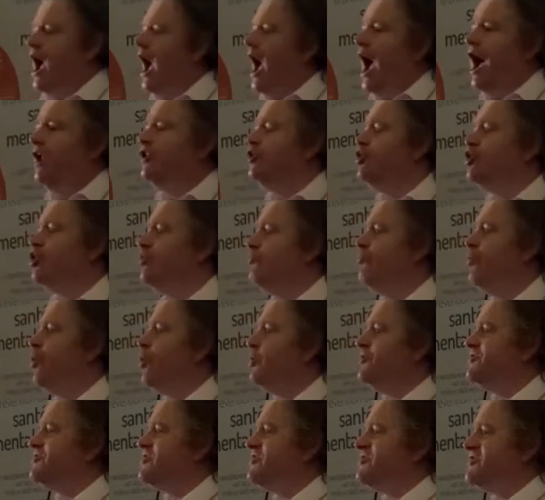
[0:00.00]
And you can
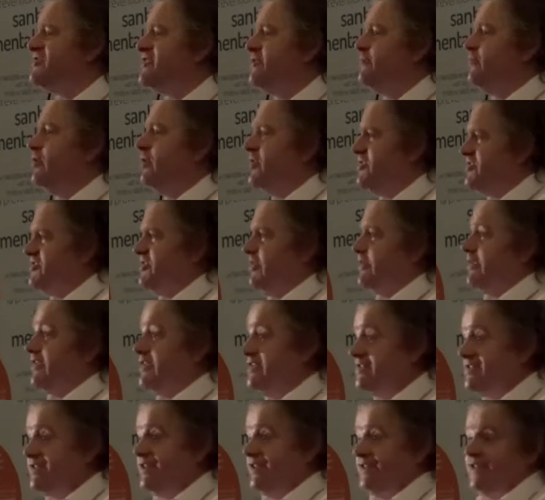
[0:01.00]
point to similar
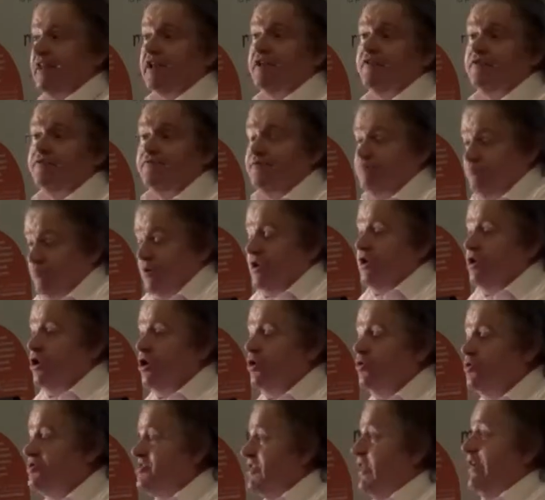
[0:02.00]
studies that have been
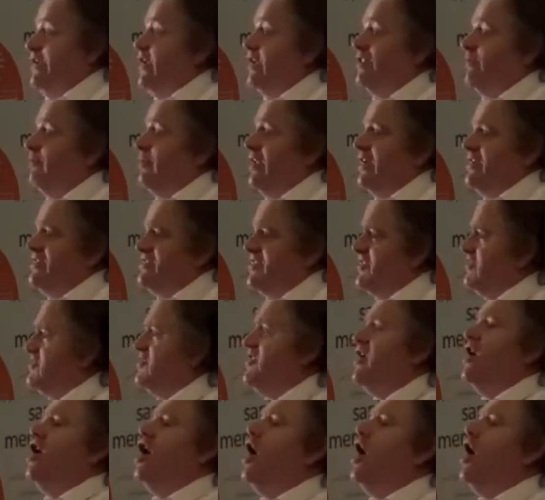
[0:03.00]
used in other places.